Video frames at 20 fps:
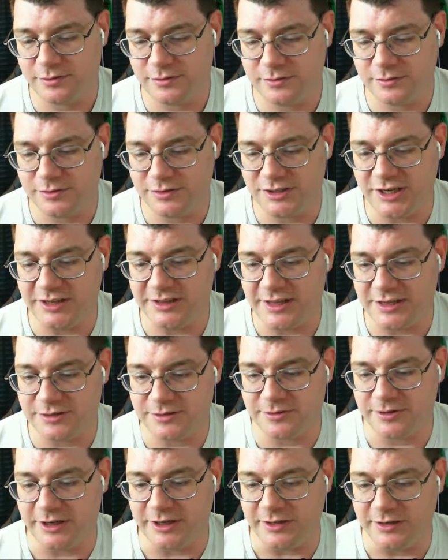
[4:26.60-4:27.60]
shake that
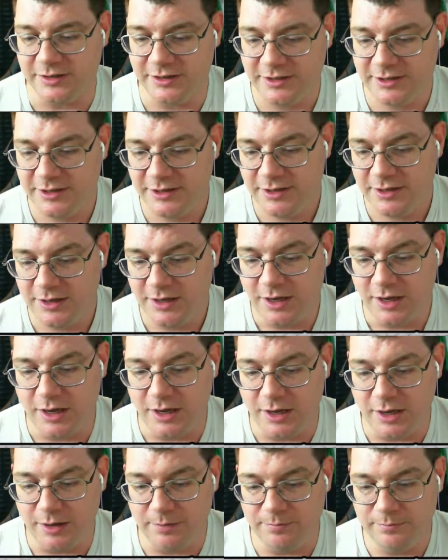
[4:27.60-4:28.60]
screen.
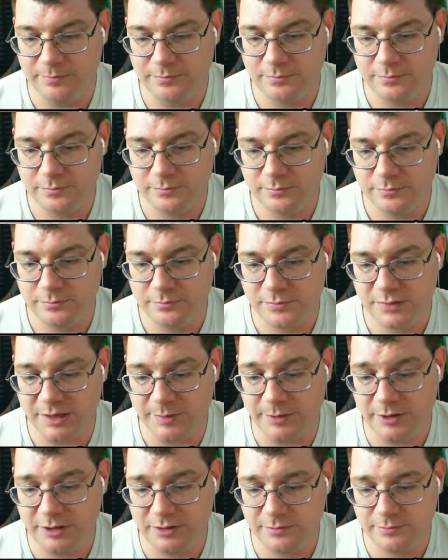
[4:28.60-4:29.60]
Um, come
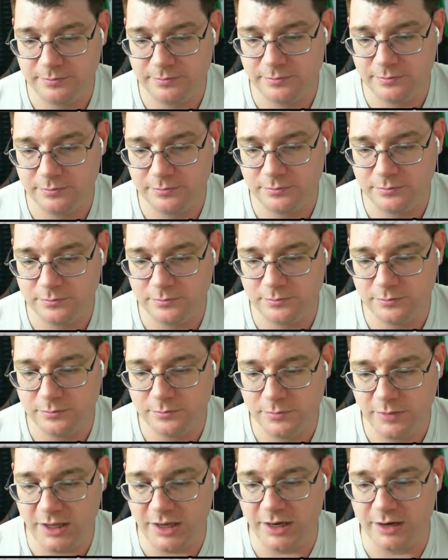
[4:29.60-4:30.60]
on,
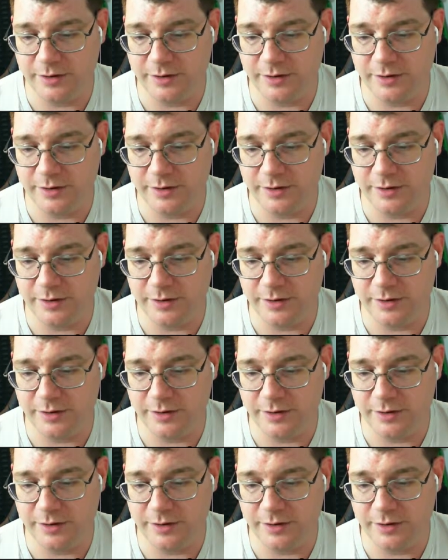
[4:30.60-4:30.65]
there